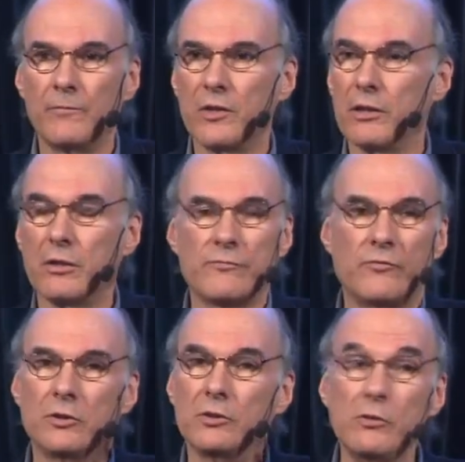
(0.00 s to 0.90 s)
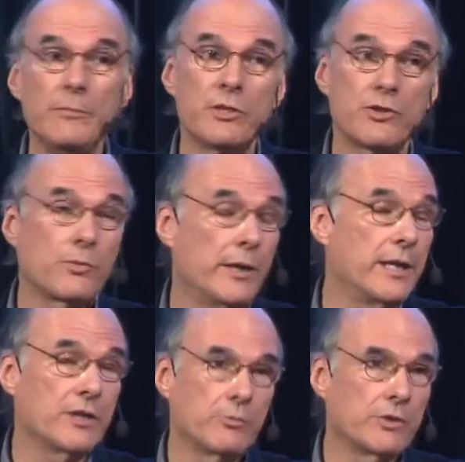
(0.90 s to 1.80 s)
there are voluminous
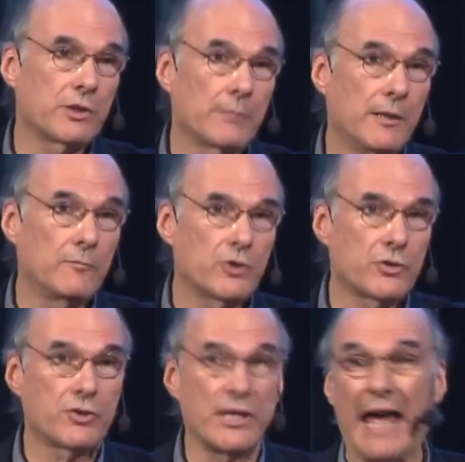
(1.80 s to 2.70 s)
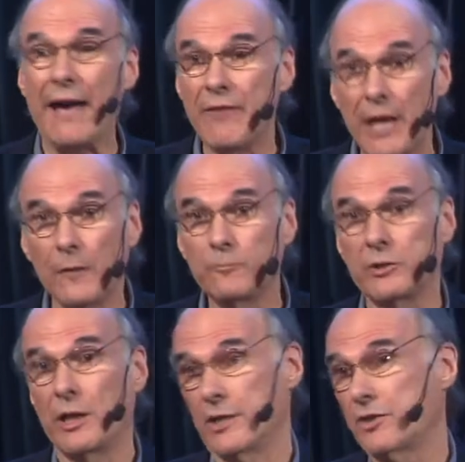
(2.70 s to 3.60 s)
ways which publishers have helped
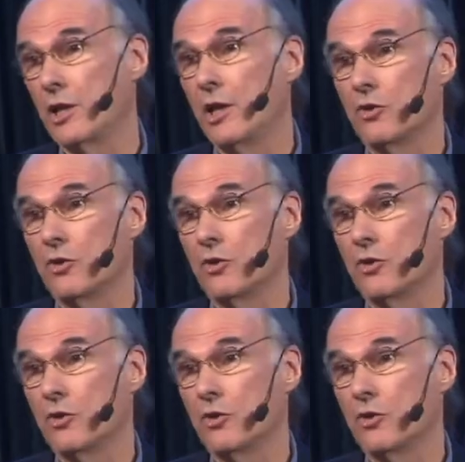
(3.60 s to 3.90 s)
us